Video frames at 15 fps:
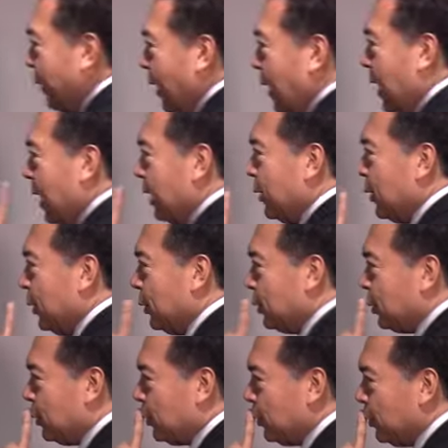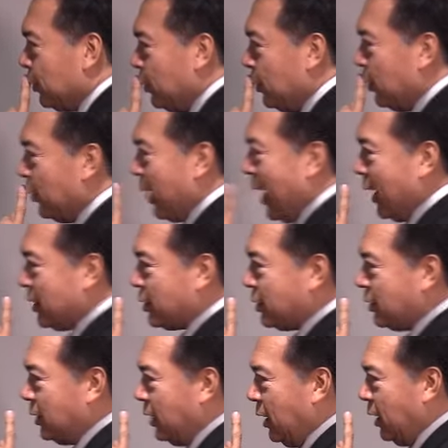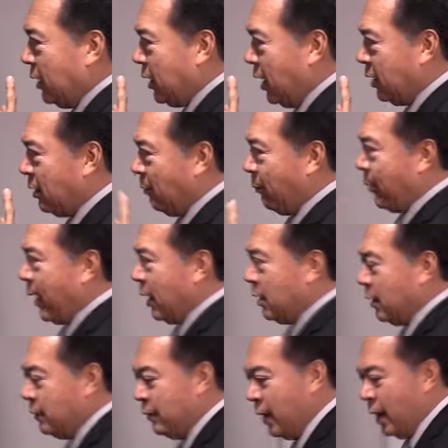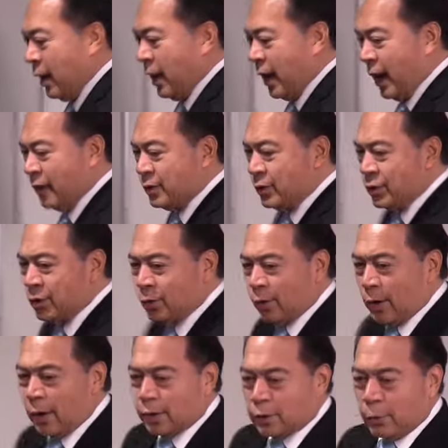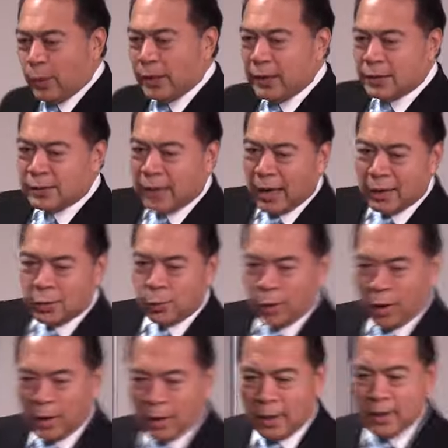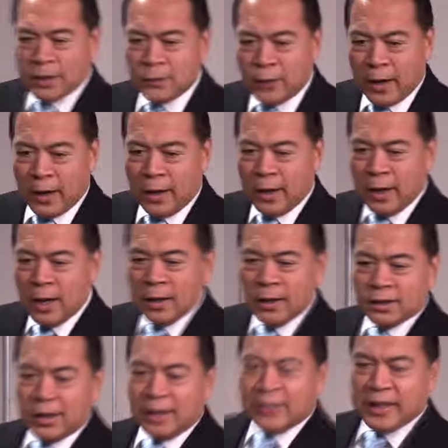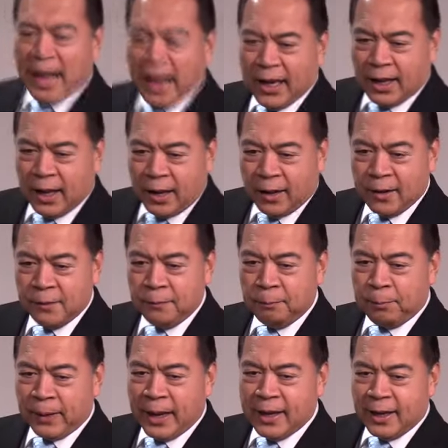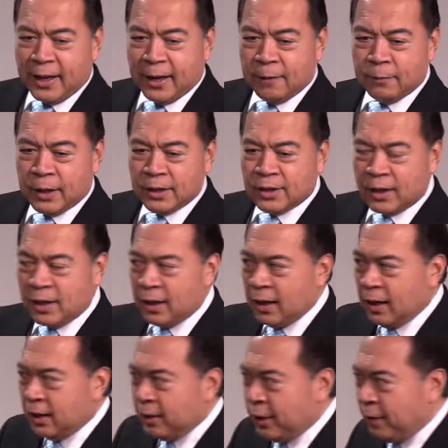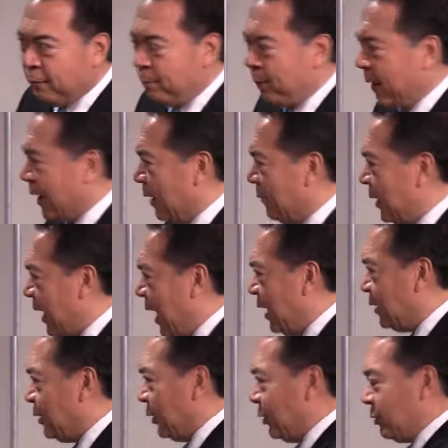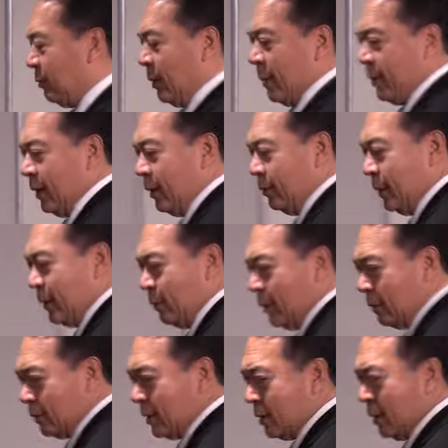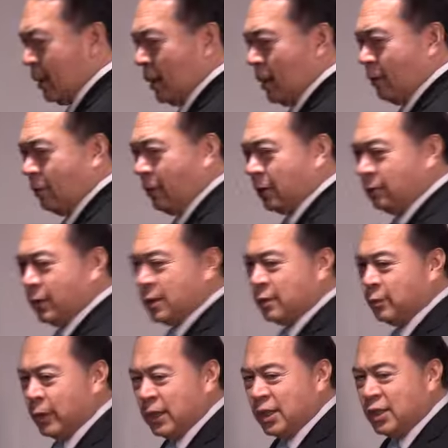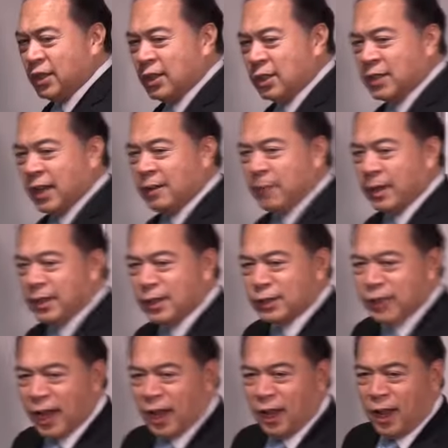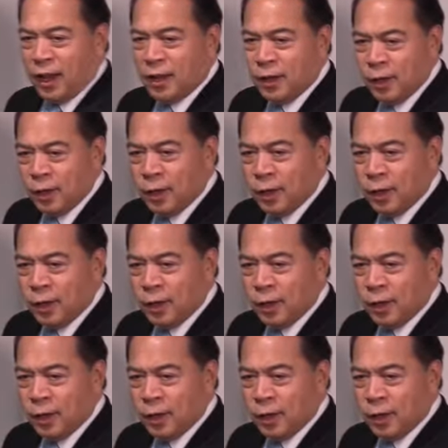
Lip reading: early and go to rest, eating the bread of anxious toil. So while this guy is working, there's anxiety plaguing him. You're becoming anxious. Remember what did Jesus say about anxiety?